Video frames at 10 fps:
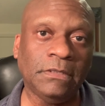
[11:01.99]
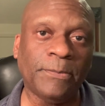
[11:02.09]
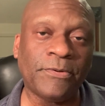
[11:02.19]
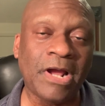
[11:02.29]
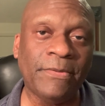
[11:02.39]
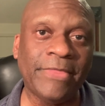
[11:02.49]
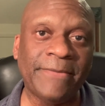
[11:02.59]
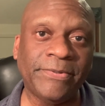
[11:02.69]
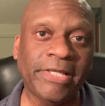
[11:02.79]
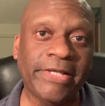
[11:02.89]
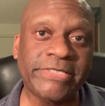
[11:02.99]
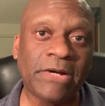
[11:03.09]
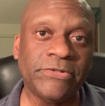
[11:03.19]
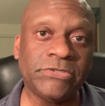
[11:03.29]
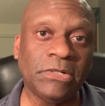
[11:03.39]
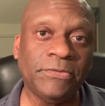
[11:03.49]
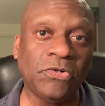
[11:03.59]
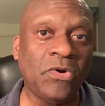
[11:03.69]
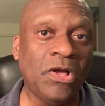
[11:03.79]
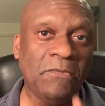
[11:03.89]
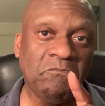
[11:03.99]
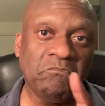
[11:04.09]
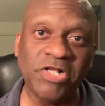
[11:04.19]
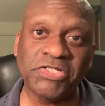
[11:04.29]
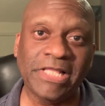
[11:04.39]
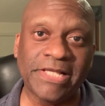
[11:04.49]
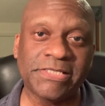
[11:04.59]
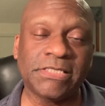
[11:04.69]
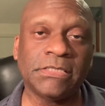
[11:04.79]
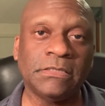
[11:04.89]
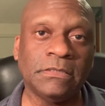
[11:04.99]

a problem that plagues Howard Terminal much less